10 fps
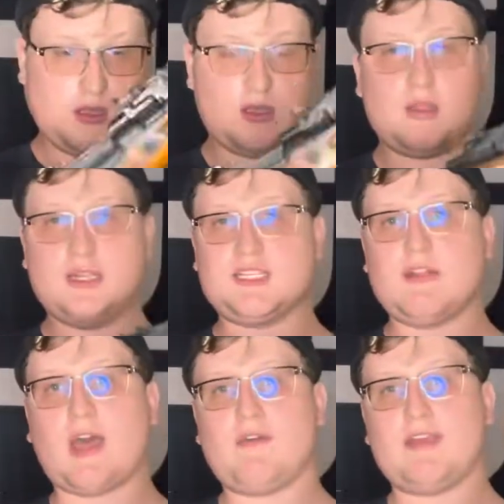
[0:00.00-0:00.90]
instead of
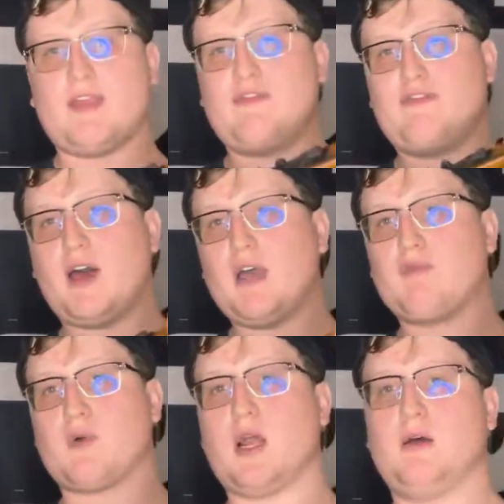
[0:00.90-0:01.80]
having a
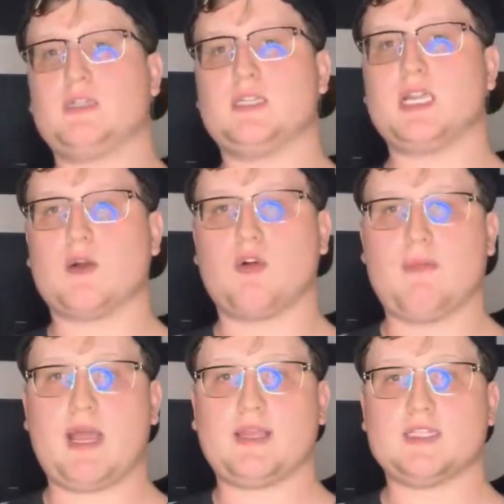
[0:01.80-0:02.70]
5-round integral
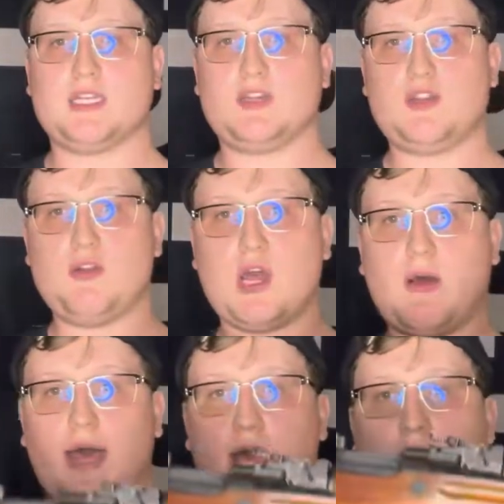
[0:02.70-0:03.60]
magazine, you now
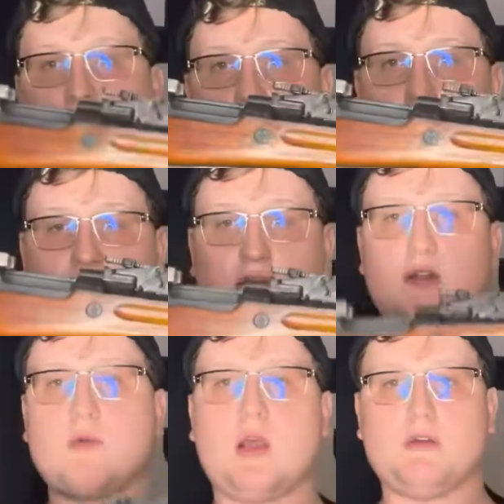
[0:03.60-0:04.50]
had a
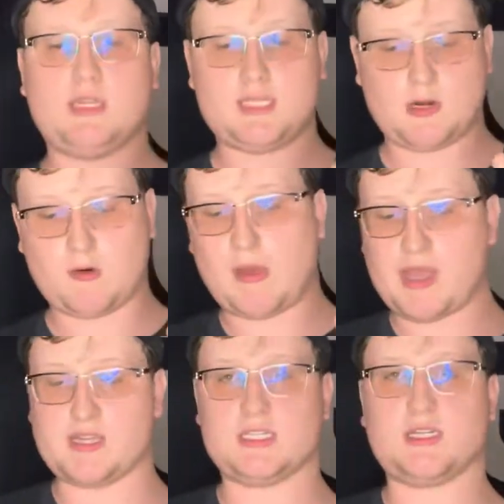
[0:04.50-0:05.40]
10-round integral
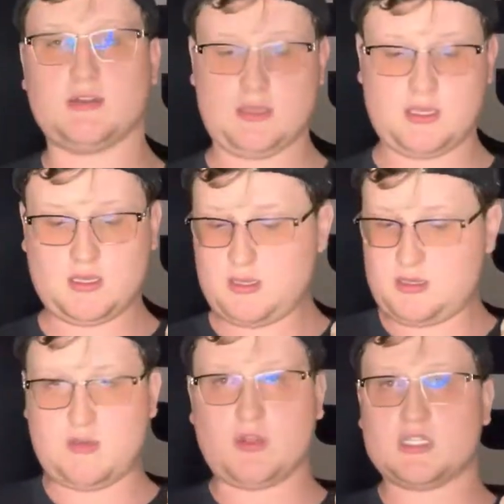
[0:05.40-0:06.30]
magazine.
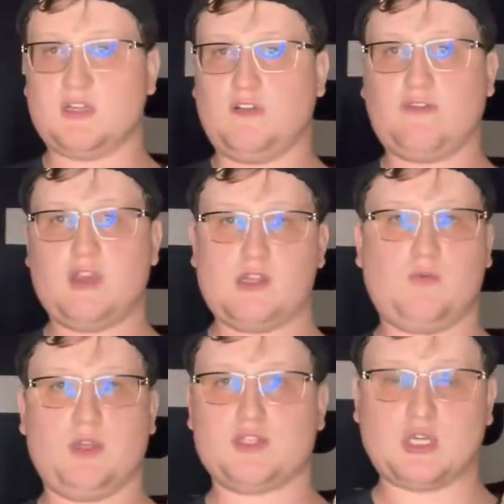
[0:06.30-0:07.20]
You can still feed
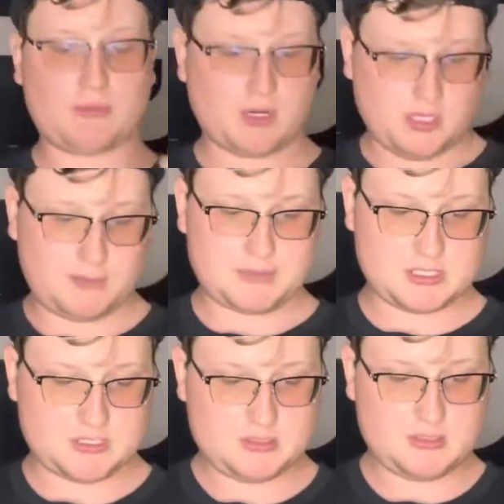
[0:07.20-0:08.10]
with stripper
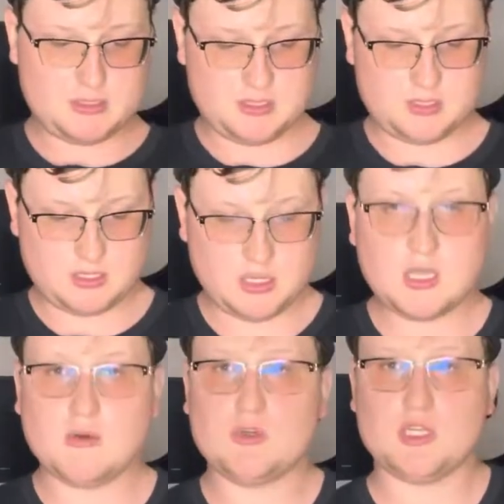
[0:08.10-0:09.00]
clips,
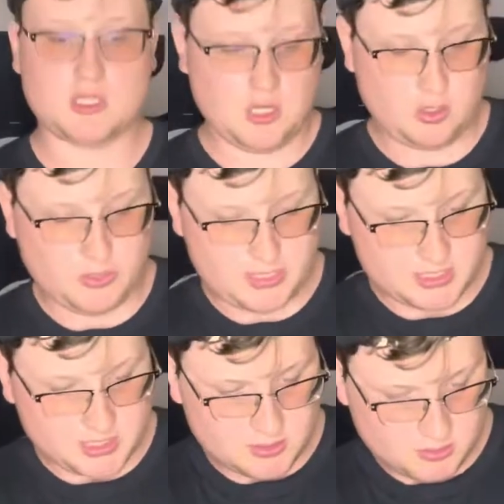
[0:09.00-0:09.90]
which is always
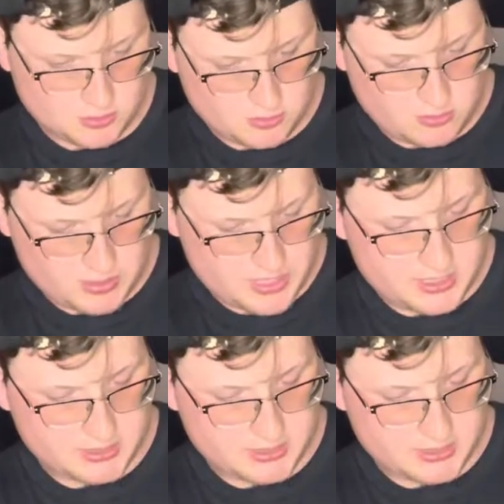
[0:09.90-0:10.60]
great.